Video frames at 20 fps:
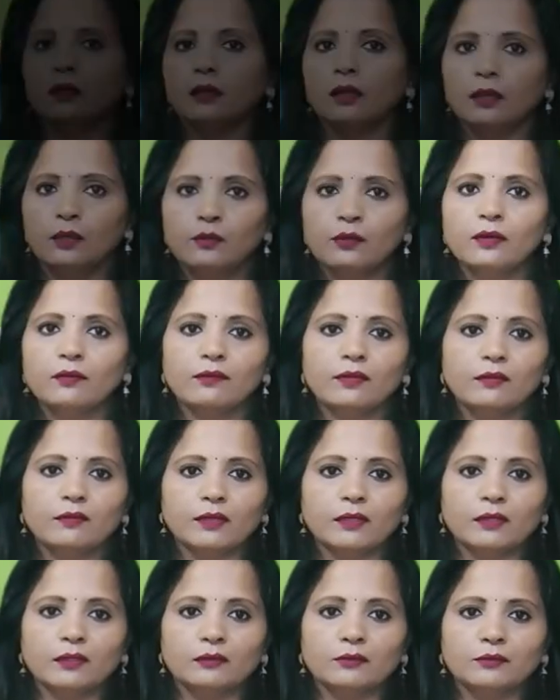Hello
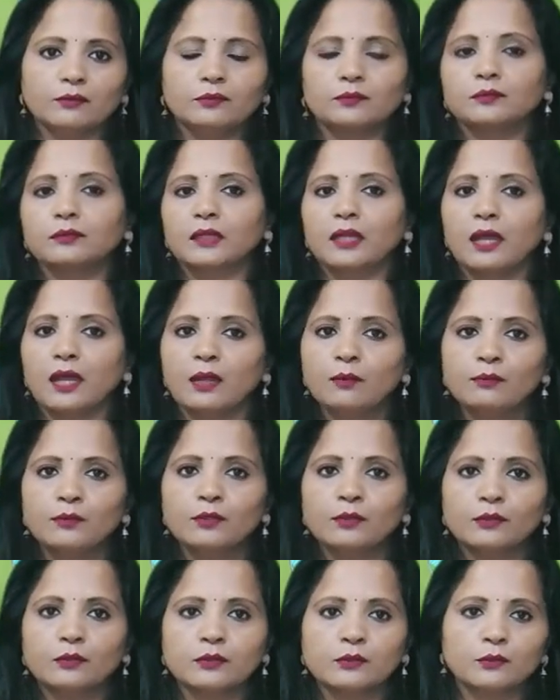everyone. I am
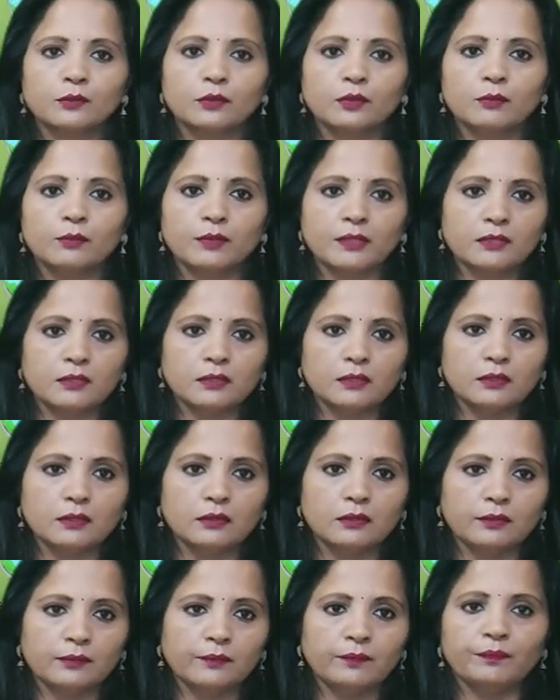Dr. Sonam Bansal,
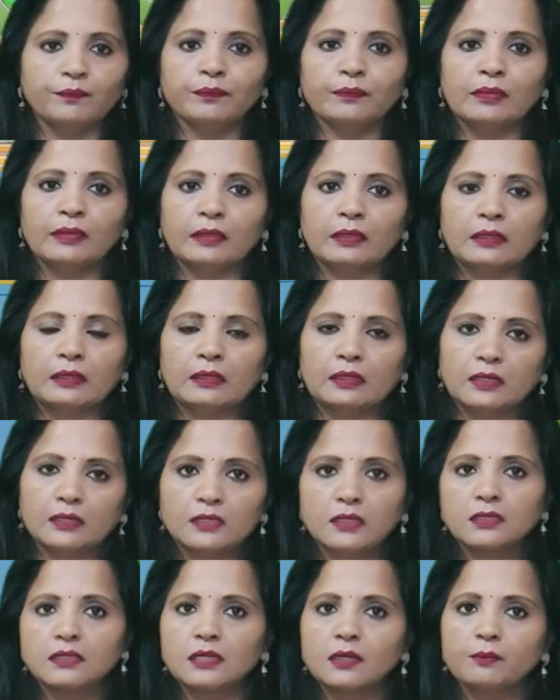
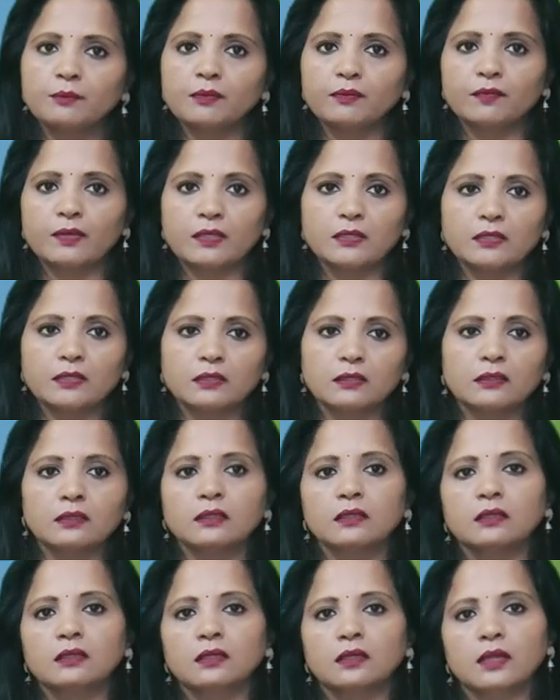Assistant Professor
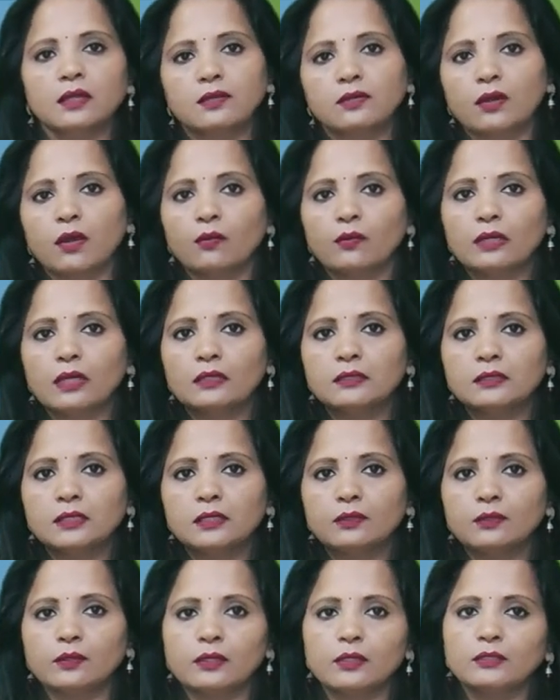at Rao Lal
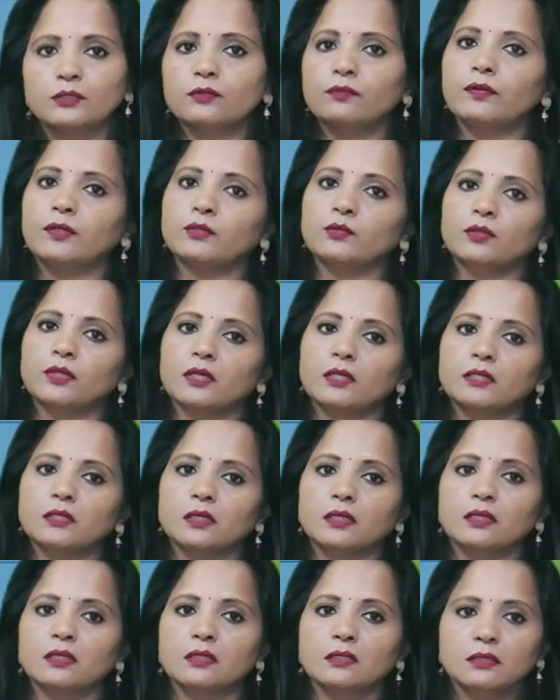Singh College of
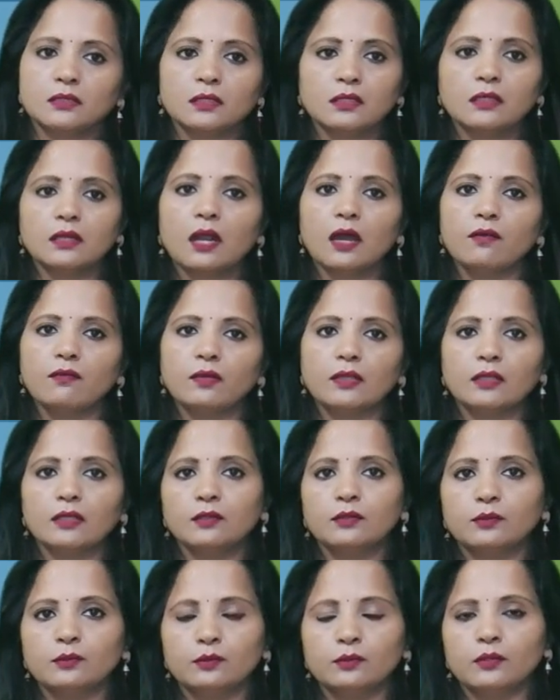Education, Sidhrawali,
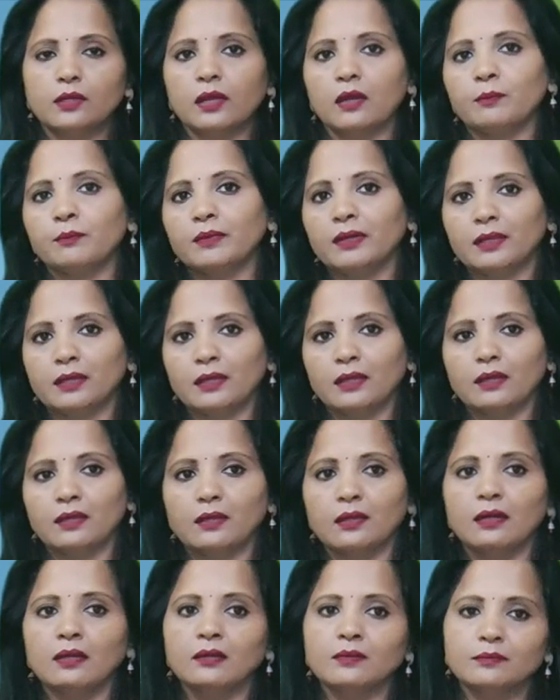Gurugram,
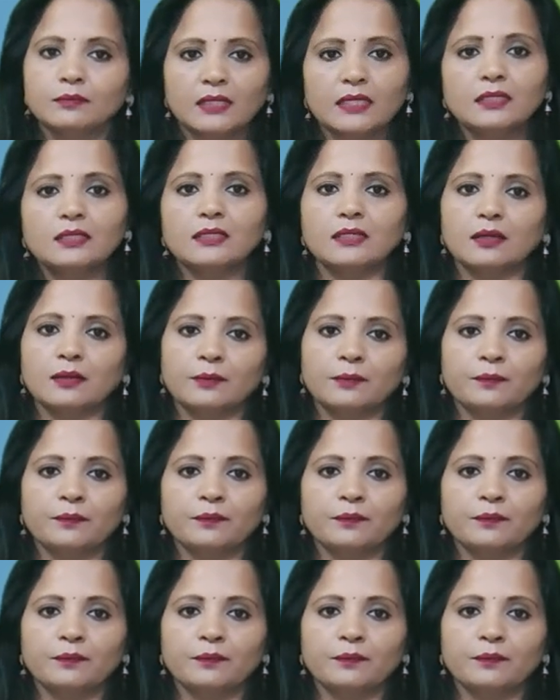Haryana, India.